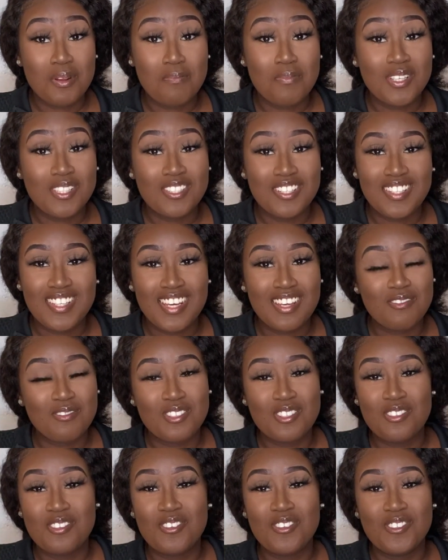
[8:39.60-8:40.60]
a picture there, it
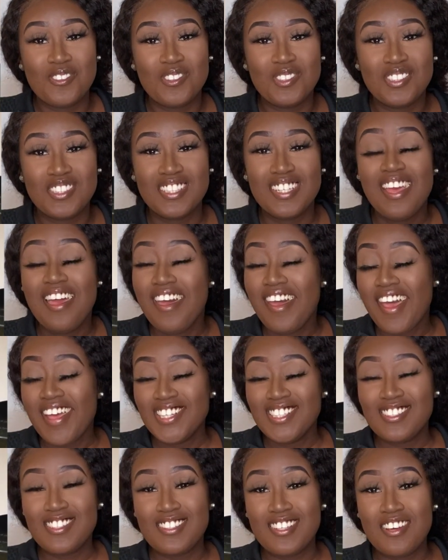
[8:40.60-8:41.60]
was not good.
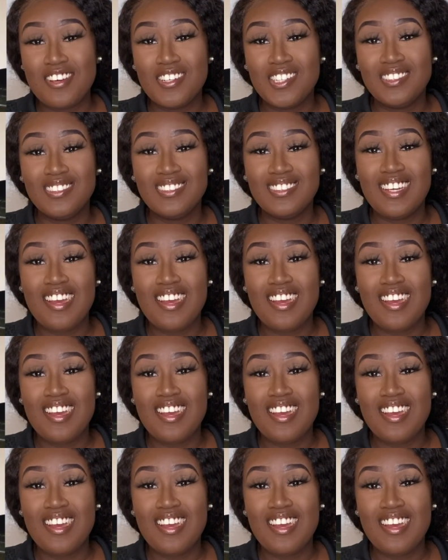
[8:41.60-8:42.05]
So